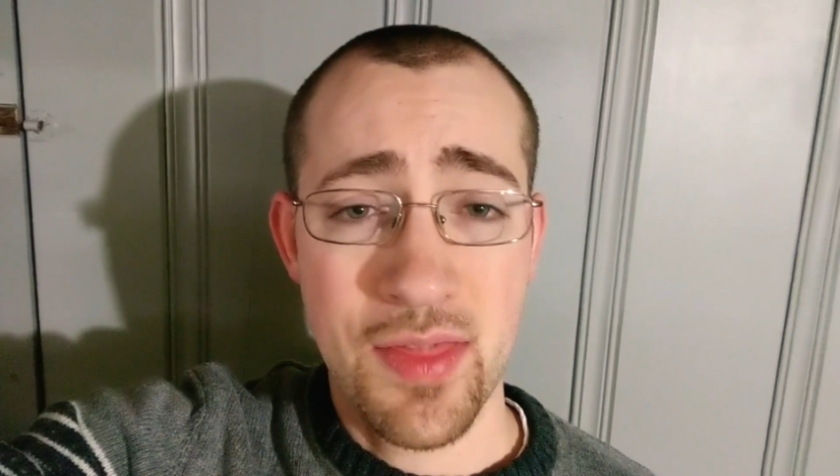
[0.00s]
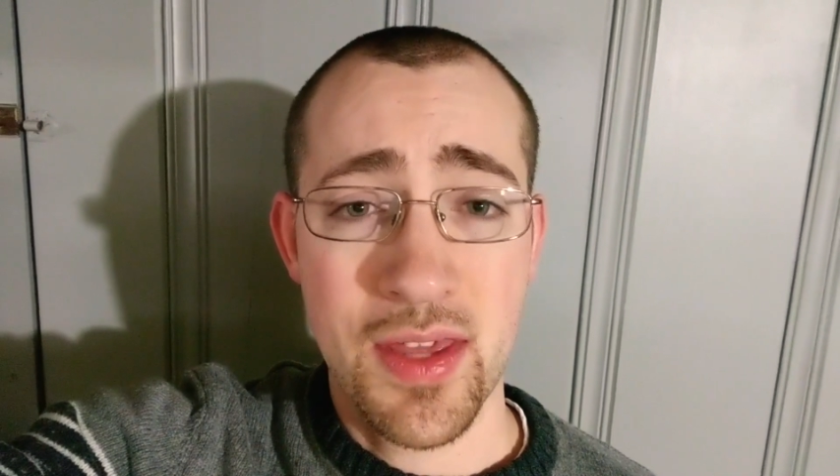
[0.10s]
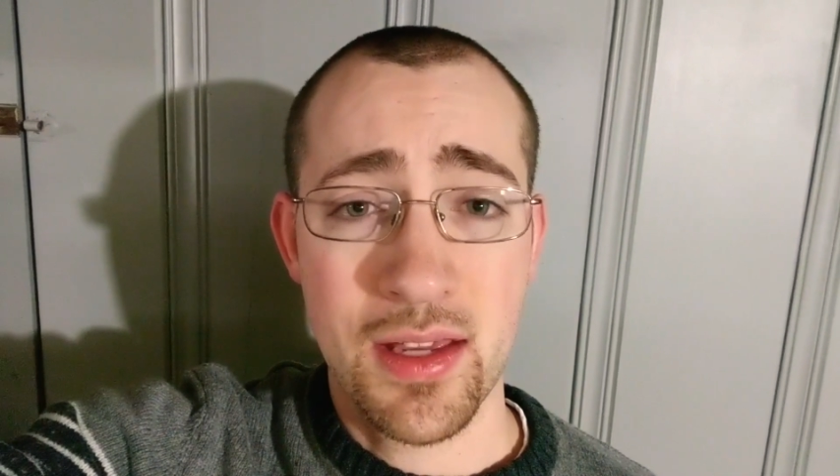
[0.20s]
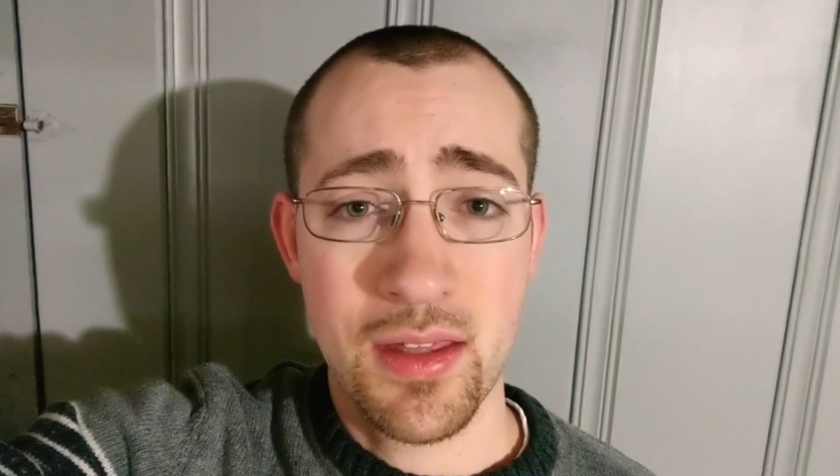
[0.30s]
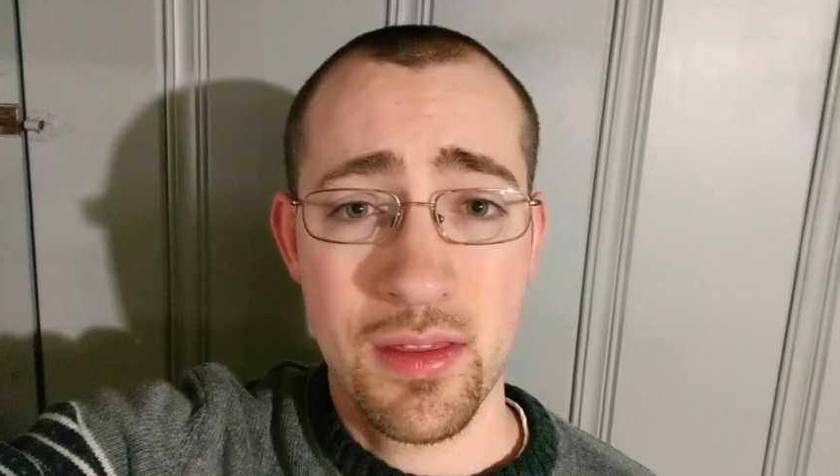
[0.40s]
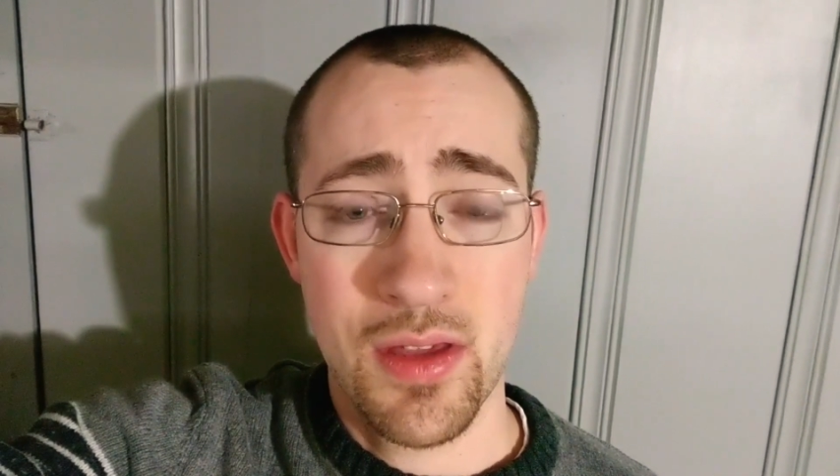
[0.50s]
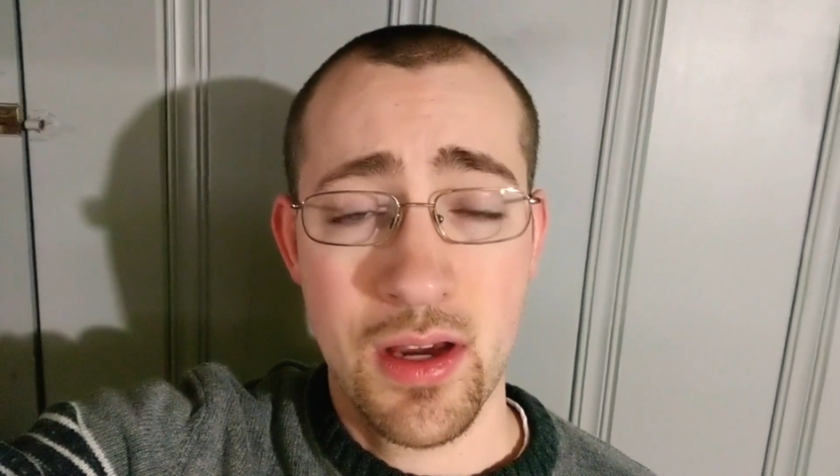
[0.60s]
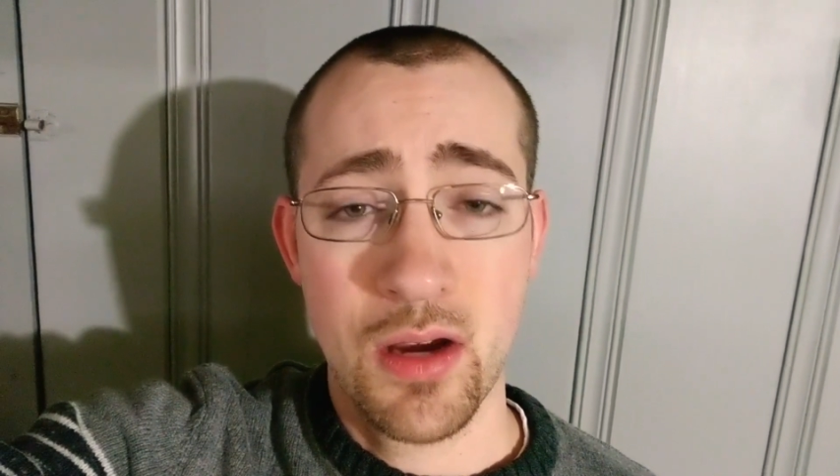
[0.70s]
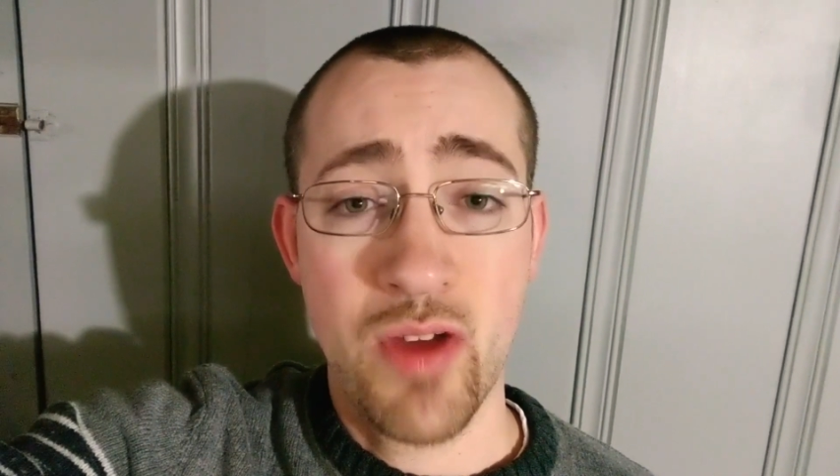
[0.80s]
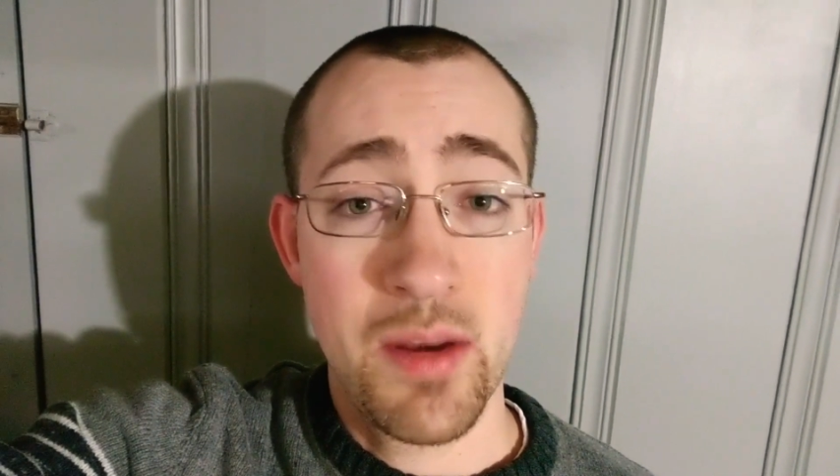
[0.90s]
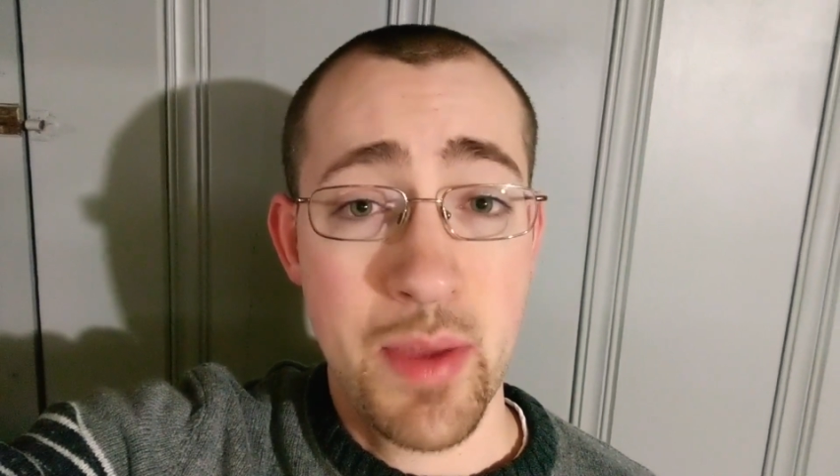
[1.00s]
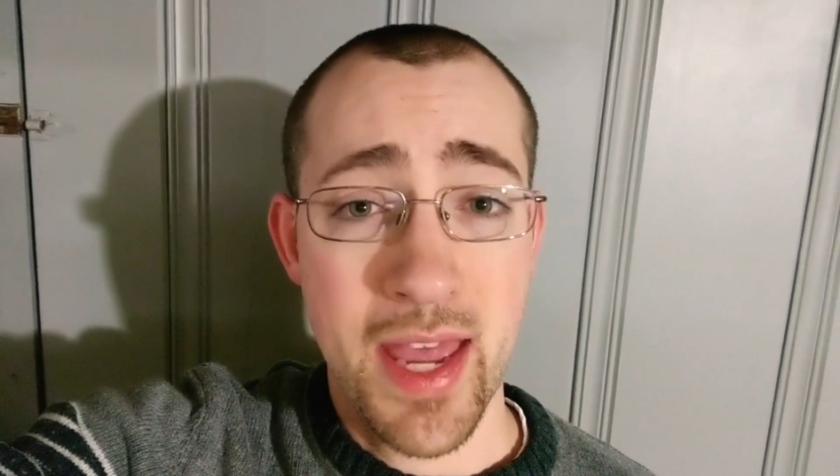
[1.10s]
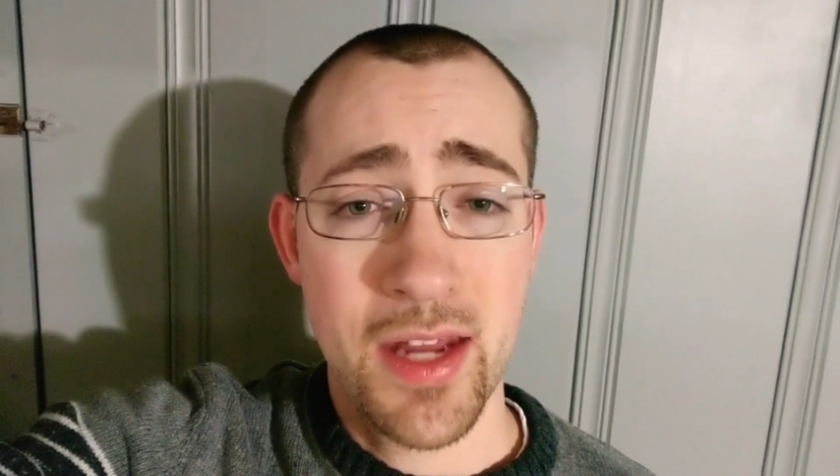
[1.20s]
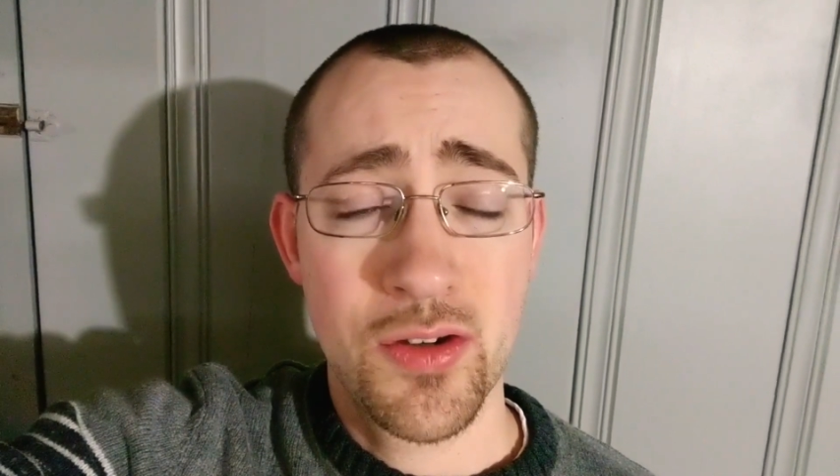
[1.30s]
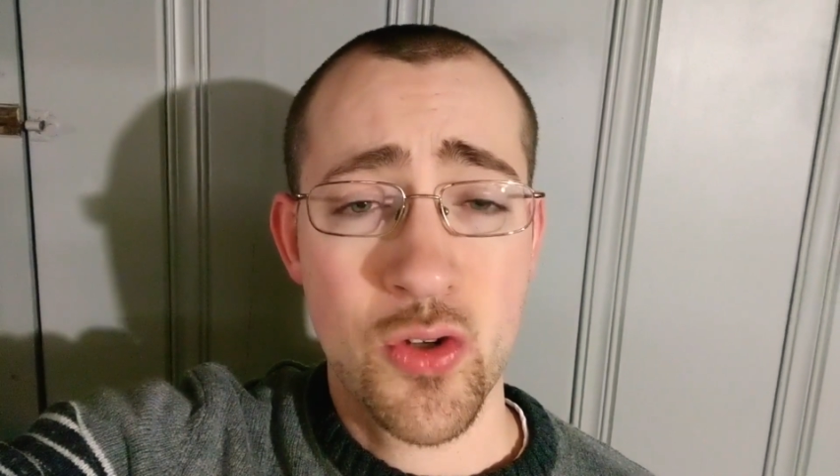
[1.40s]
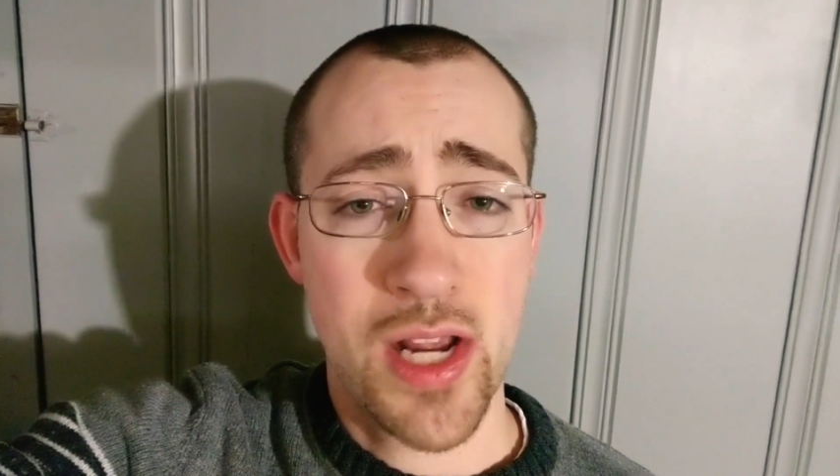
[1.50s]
I think the Red Band